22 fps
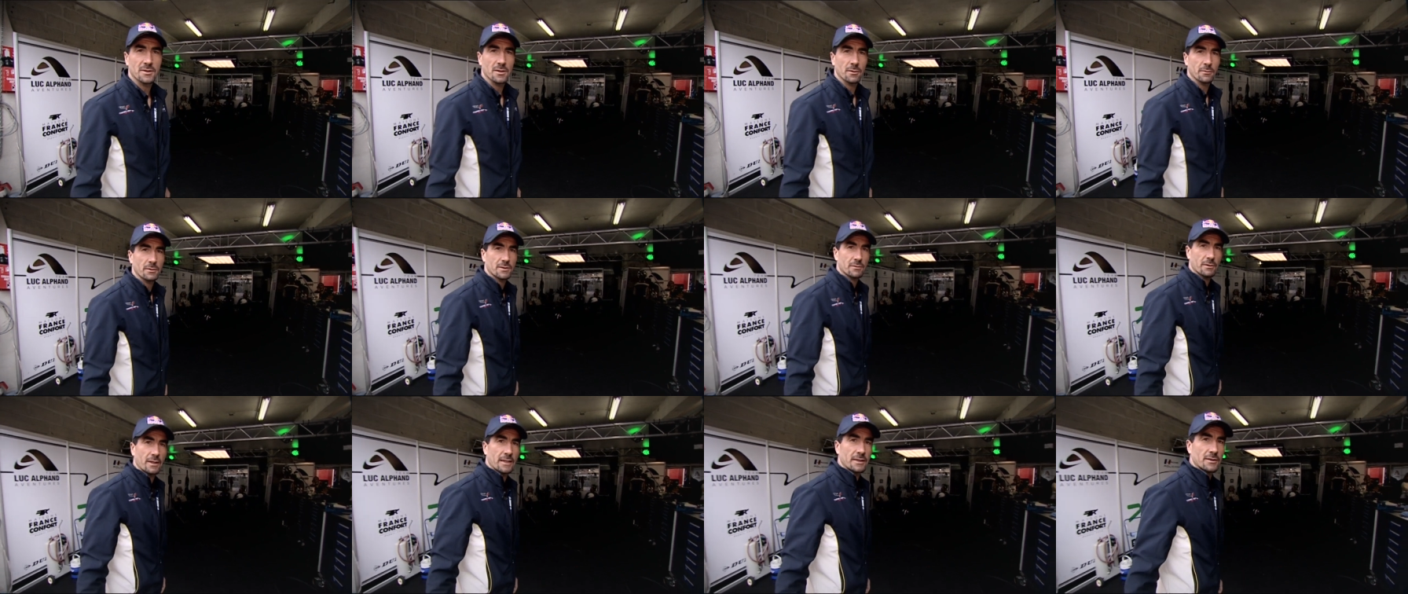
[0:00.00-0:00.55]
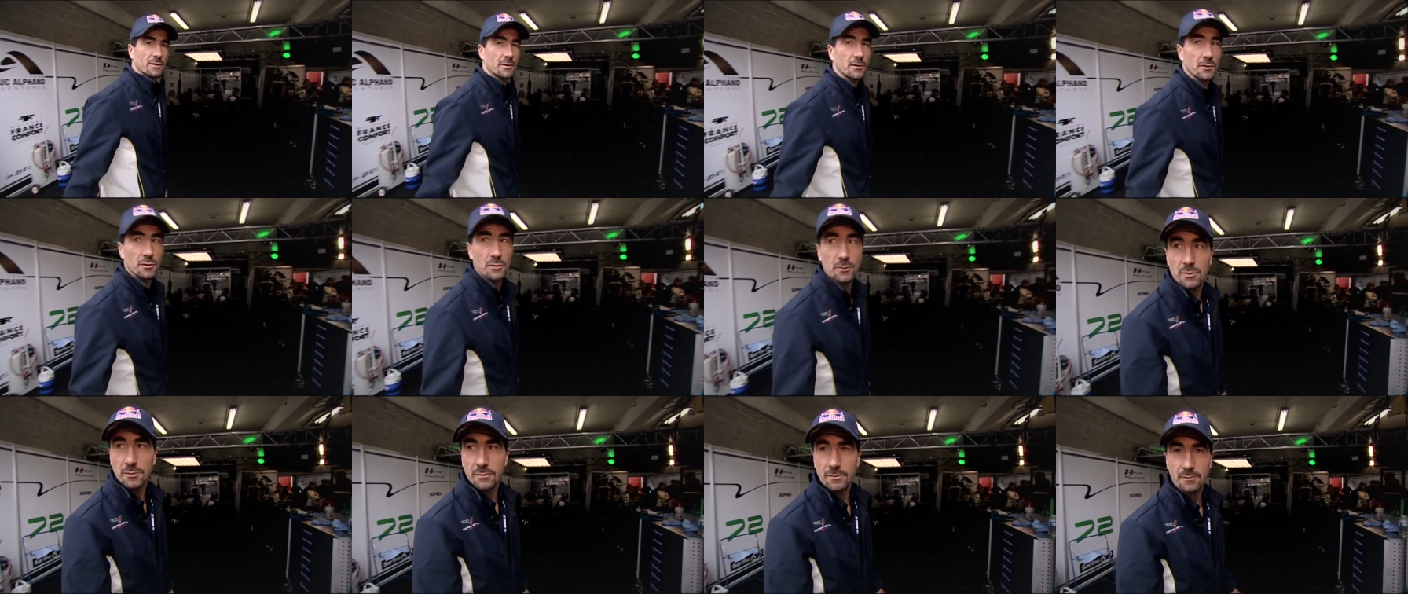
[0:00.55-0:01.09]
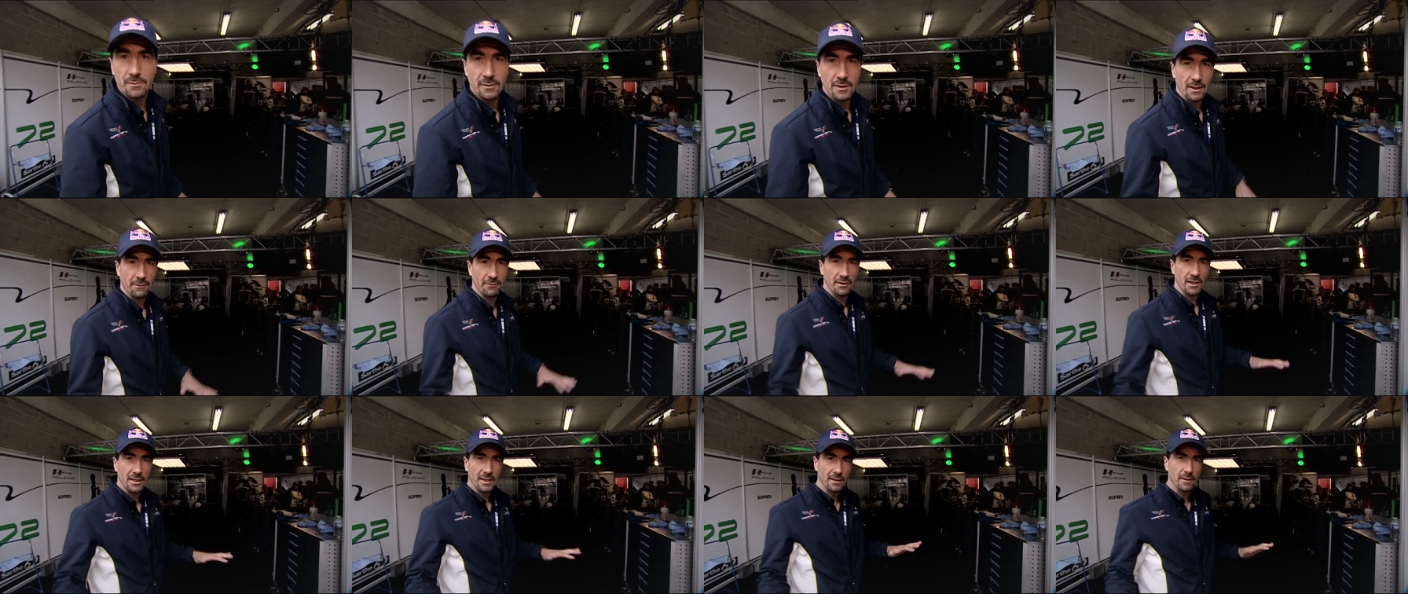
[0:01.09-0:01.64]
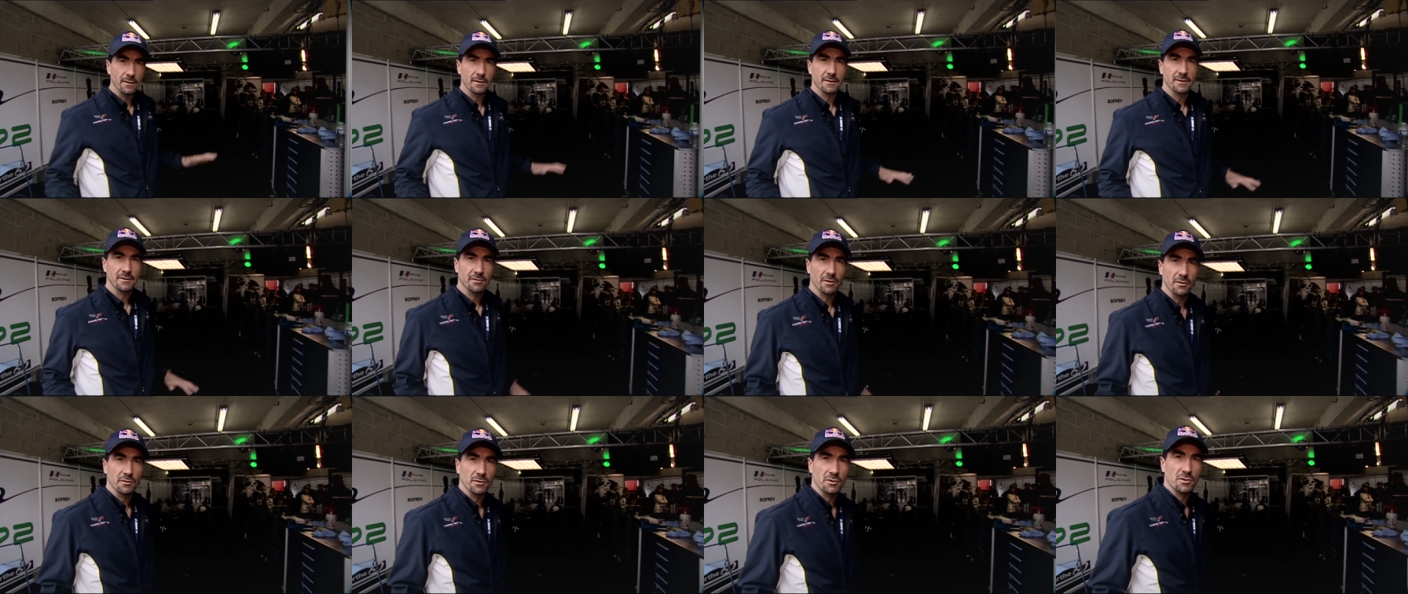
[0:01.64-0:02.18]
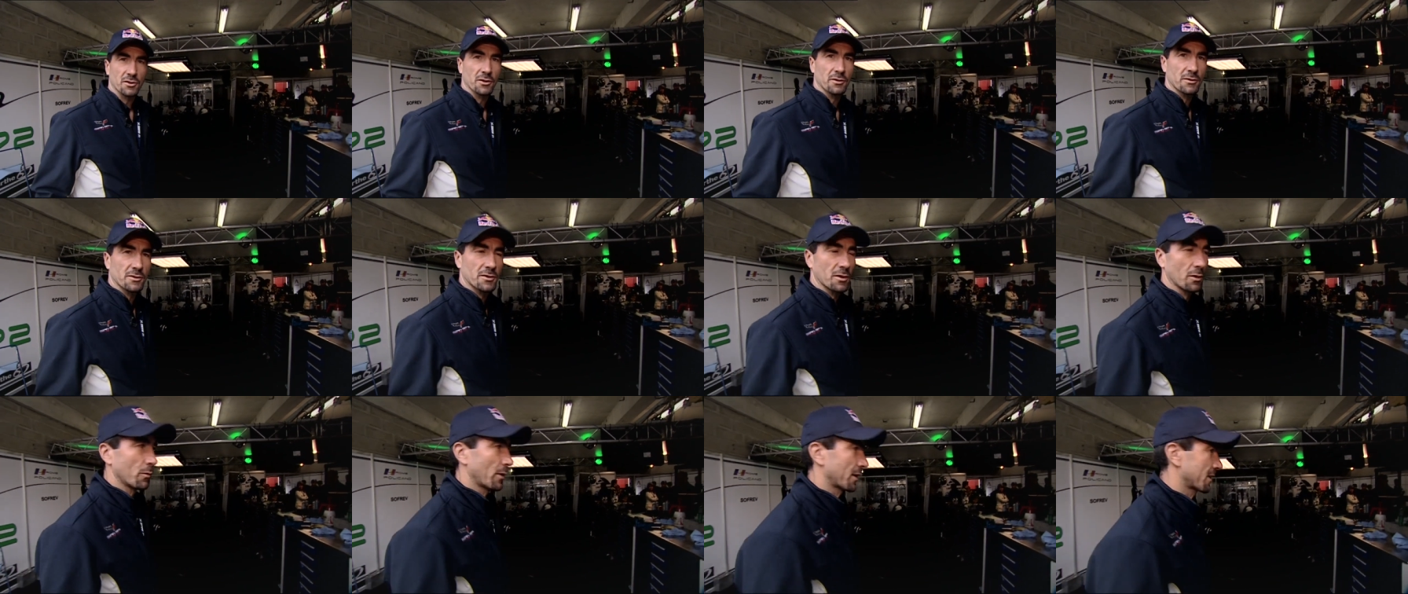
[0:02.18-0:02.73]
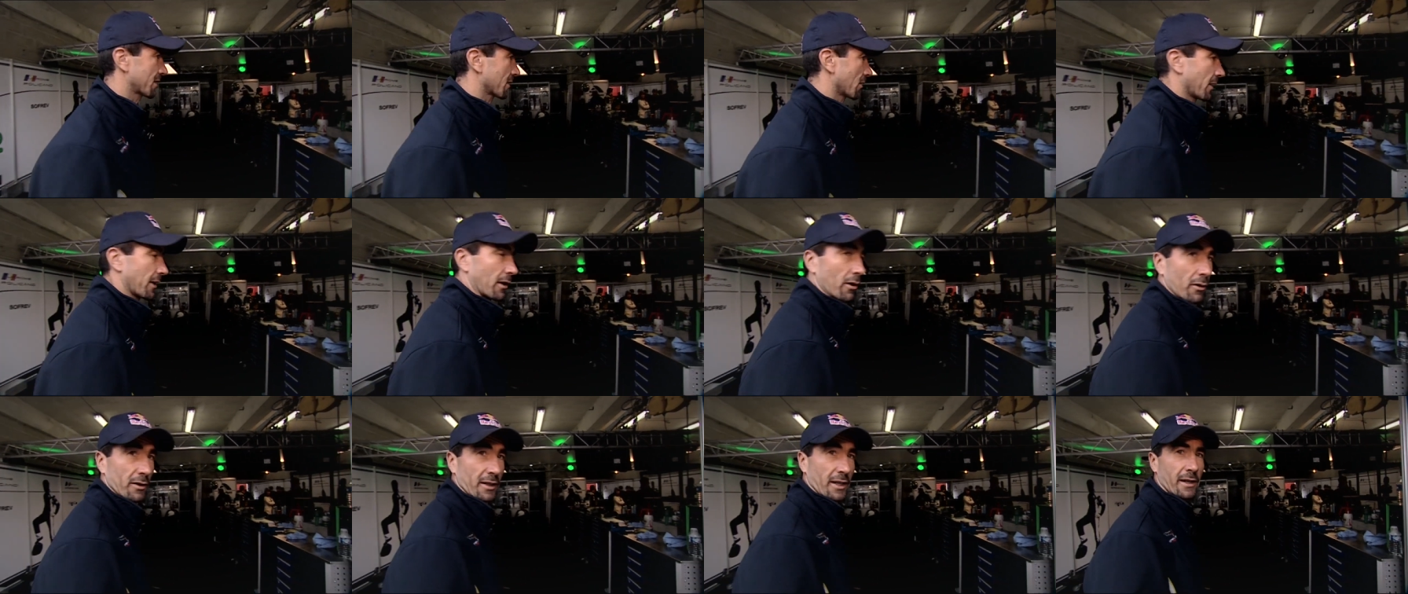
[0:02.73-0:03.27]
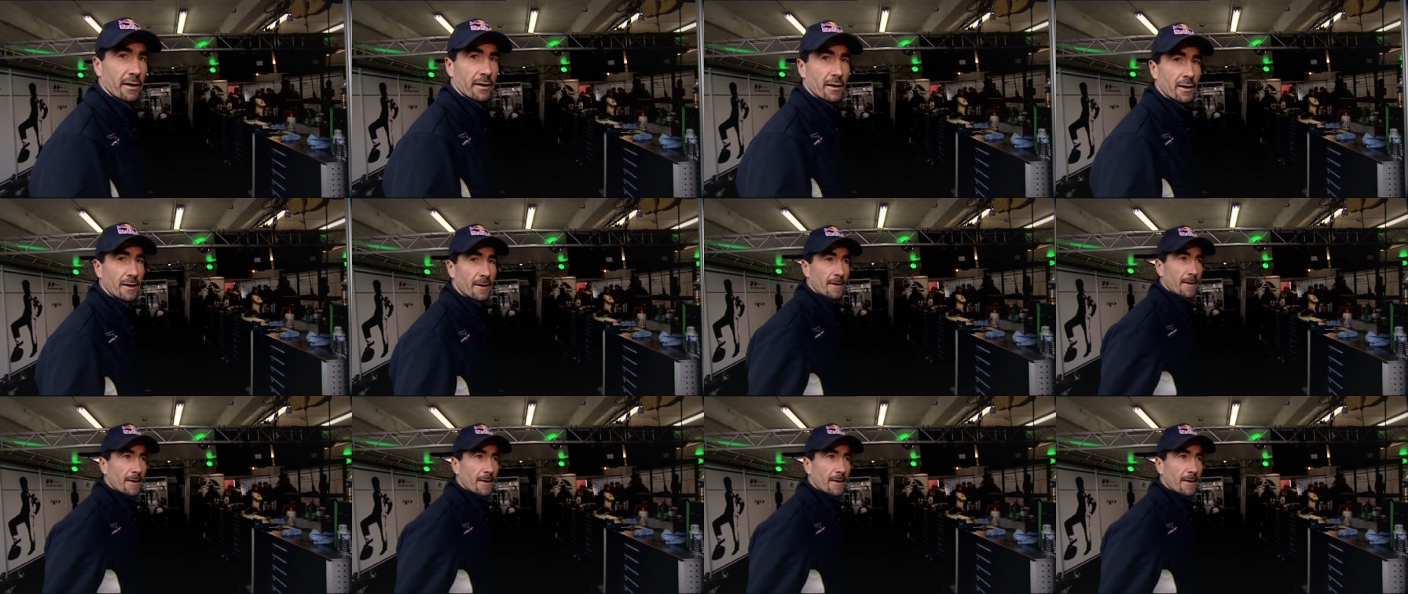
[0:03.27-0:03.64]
So we try to have a little introduction, so what's going on here.